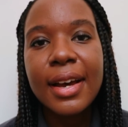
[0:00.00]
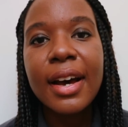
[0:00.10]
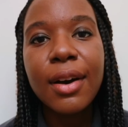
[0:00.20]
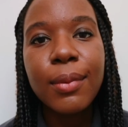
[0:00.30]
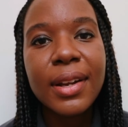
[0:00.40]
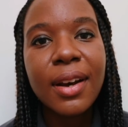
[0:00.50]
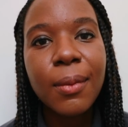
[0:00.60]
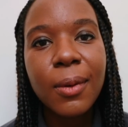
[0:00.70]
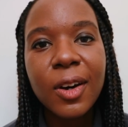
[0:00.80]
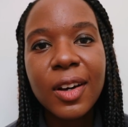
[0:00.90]
When I
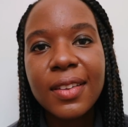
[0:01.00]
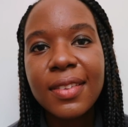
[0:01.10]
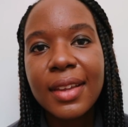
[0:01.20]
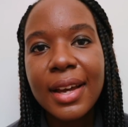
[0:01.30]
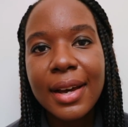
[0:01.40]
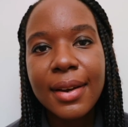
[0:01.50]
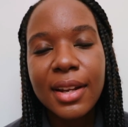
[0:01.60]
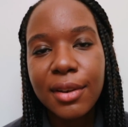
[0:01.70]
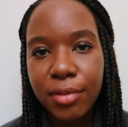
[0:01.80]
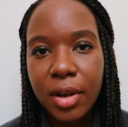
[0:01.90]
was
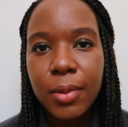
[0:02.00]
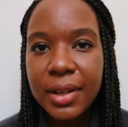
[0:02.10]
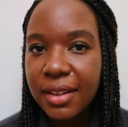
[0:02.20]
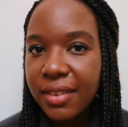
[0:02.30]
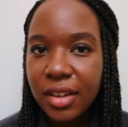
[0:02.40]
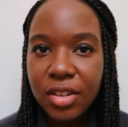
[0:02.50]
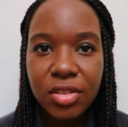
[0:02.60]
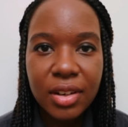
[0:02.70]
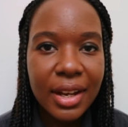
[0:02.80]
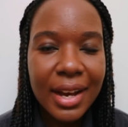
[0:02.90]
in FY1 in
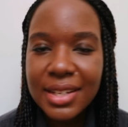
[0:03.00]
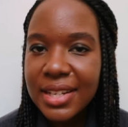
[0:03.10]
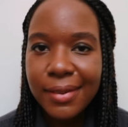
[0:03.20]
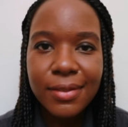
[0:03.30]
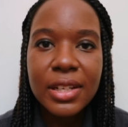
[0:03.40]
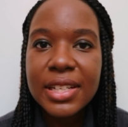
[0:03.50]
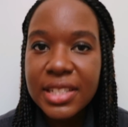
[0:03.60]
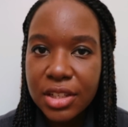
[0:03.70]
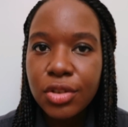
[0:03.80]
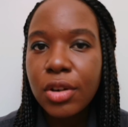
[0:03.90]
surgery, I definitely
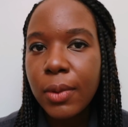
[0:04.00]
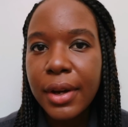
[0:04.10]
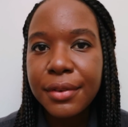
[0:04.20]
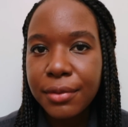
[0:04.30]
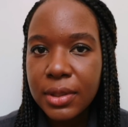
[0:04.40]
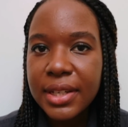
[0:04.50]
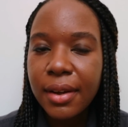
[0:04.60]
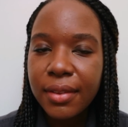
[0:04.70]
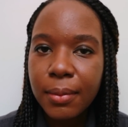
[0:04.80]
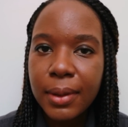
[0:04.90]
did not work 40
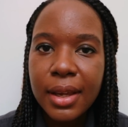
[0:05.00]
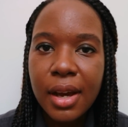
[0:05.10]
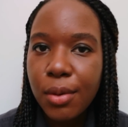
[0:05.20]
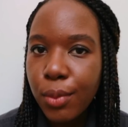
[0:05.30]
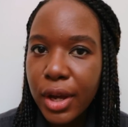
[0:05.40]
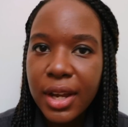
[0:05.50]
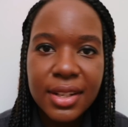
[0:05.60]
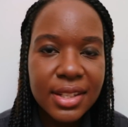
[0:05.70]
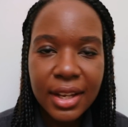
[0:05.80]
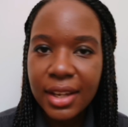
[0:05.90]
hours a week. I
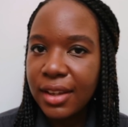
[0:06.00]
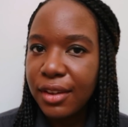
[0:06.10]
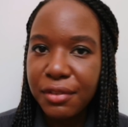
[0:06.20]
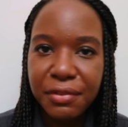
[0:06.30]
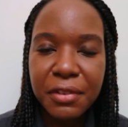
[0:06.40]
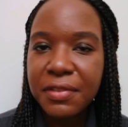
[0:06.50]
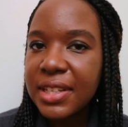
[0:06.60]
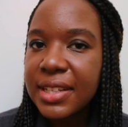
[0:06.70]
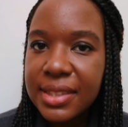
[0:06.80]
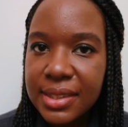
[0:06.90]
worked
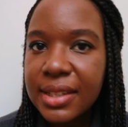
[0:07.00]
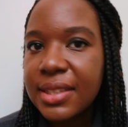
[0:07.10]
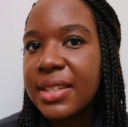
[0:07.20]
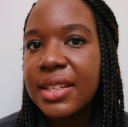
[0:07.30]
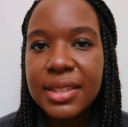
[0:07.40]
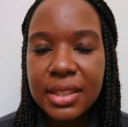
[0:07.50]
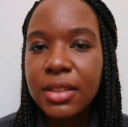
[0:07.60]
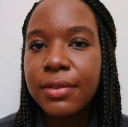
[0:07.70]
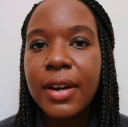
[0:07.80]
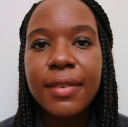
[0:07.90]
50, 60,
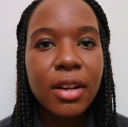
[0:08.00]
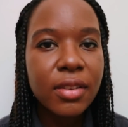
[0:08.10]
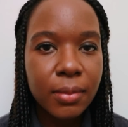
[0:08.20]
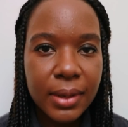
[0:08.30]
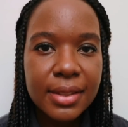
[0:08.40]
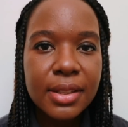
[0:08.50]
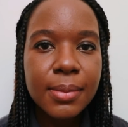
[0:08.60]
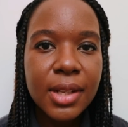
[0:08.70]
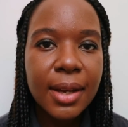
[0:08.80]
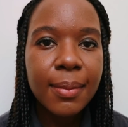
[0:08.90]
65 hours a week
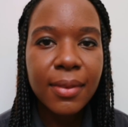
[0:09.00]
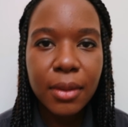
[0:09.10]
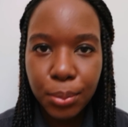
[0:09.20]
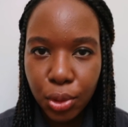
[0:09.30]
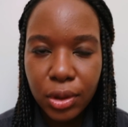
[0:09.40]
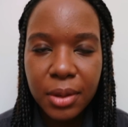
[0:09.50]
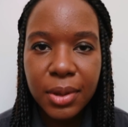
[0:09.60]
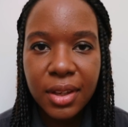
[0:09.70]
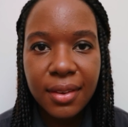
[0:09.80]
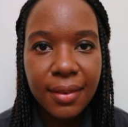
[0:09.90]
sometimes, purely
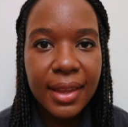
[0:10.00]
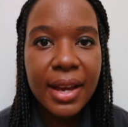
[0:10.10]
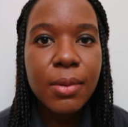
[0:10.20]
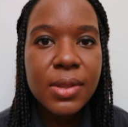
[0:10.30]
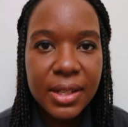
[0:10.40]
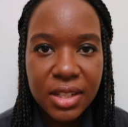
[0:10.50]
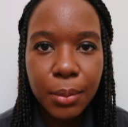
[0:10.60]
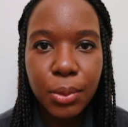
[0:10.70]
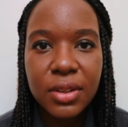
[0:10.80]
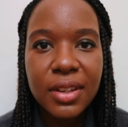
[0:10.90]
because of the hours that I
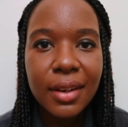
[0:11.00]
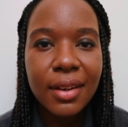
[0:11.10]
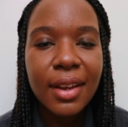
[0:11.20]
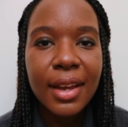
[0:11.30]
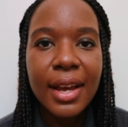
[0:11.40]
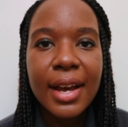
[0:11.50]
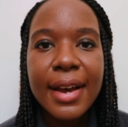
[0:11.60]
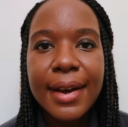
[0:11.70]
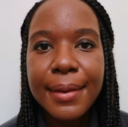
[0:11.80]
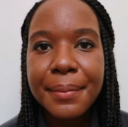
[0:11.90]
put in
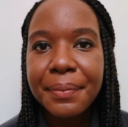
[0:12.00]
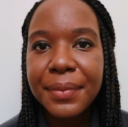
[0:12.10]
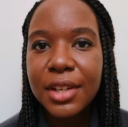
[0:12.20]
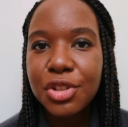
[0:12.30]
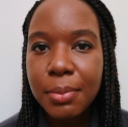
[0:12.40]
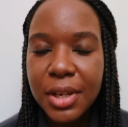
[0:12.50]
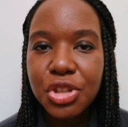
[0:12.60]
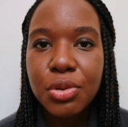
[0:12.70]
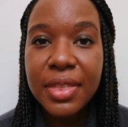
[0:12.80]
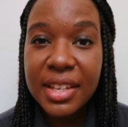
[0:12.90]
to make
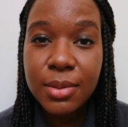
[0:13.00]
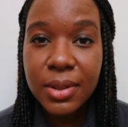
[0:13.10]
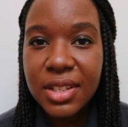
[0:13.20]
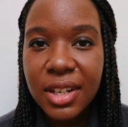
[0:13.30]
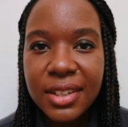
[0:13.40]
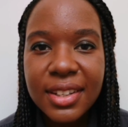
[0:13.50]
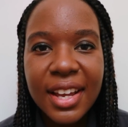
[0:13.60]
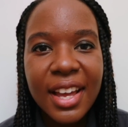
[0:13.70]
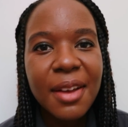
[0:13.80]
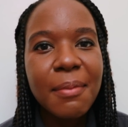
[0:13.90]
sure things were done.
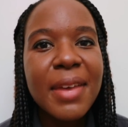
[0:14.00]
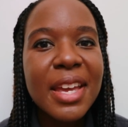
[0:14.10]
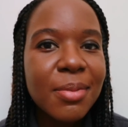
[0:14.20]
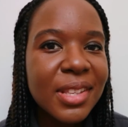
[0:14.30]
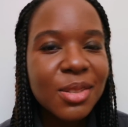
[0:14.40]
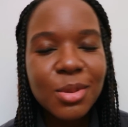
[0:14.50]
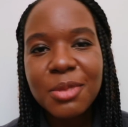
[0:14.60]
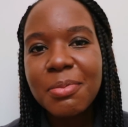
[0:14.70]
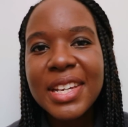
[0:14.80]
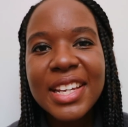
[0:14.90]
Maybe this was
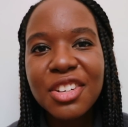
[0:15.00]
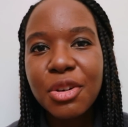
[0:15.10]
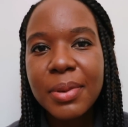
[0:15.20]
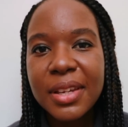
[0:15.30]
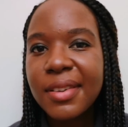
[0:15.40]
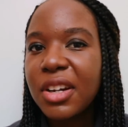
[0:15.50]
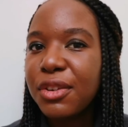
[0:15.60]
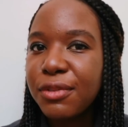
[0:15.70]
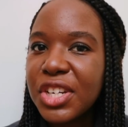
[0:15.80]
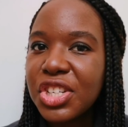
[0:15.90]
me not being very
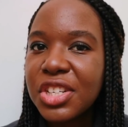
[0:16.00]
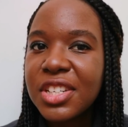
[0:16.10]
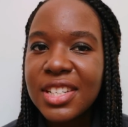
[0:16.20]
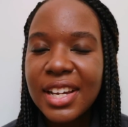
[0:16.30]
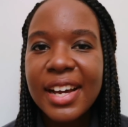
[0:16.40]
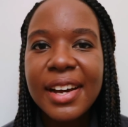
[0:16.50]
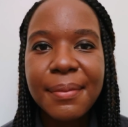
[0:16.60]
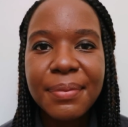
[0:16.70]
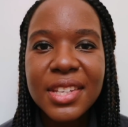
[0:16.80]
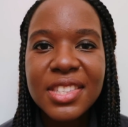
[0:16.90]
efficient.
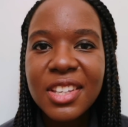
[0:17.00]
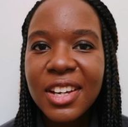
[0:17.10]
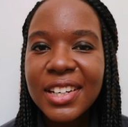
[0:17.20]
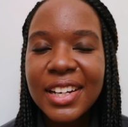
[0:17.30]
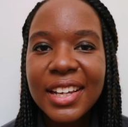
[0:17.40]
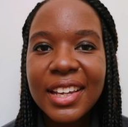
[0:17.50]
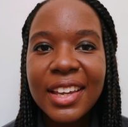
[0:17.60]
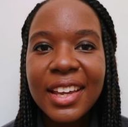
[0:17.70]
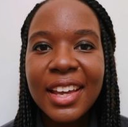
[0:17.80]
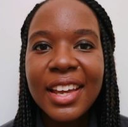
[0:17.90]

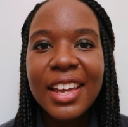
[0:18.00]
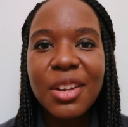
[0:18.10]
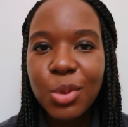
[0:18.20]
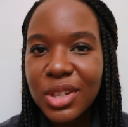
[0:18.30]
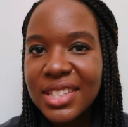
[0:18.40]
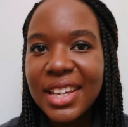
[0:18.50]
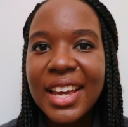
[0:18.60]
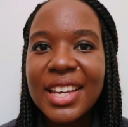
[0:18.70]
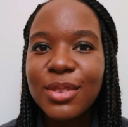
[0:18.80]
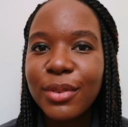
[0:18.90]
Certainly it was the
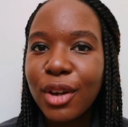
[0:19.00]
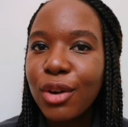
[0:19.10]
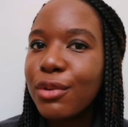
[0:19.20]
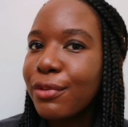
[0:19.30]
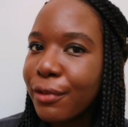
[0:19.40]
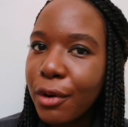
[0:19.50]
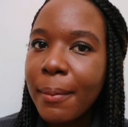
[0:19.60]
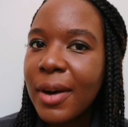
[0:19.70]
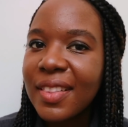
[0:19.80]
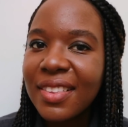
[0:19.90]
case for the whole 4
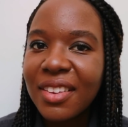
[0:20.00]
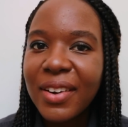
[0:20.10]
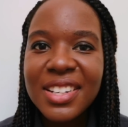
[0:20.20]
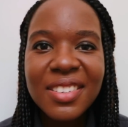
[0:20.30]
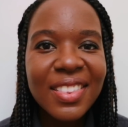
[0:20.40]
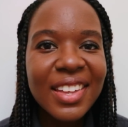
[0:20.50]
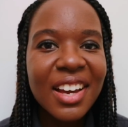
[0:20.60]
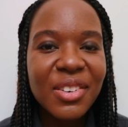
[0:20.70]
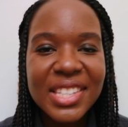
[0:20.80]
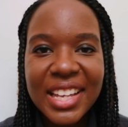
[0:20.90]
months, so I don't think
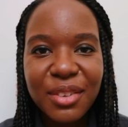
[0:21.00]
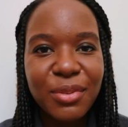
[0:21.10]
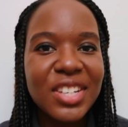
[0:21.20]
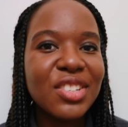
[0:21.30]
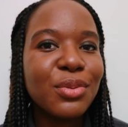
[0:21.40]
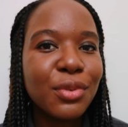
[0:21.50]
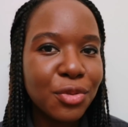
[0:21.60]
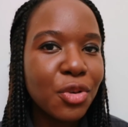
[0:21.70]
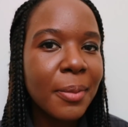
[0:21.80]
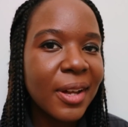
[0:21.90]
I was inefficient for
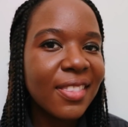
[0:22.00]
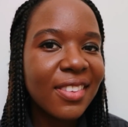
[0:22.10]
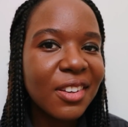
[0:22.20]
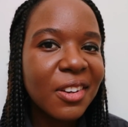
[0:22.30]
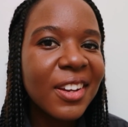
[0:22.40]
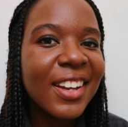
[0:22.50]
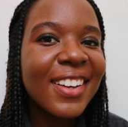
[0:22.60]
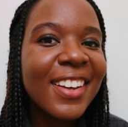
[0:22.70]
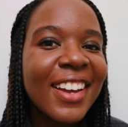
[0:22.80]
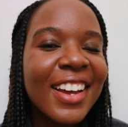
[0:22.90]
4 months, you know.